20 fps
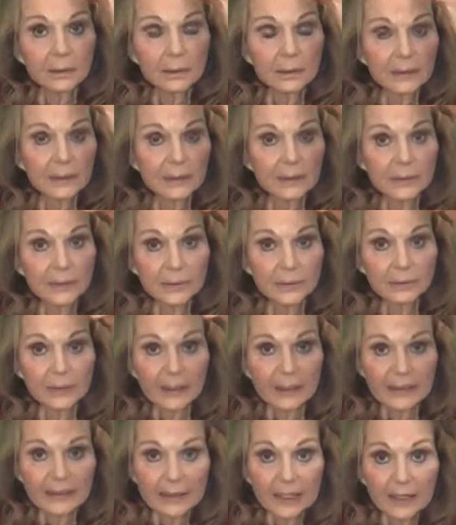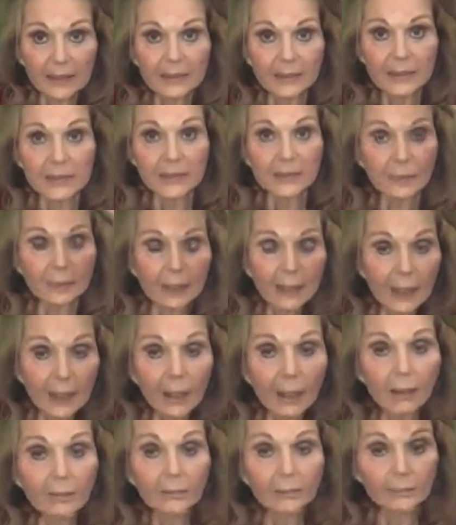this, when I take this one
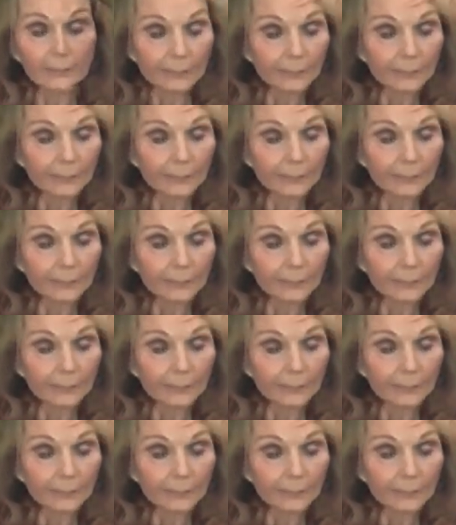out,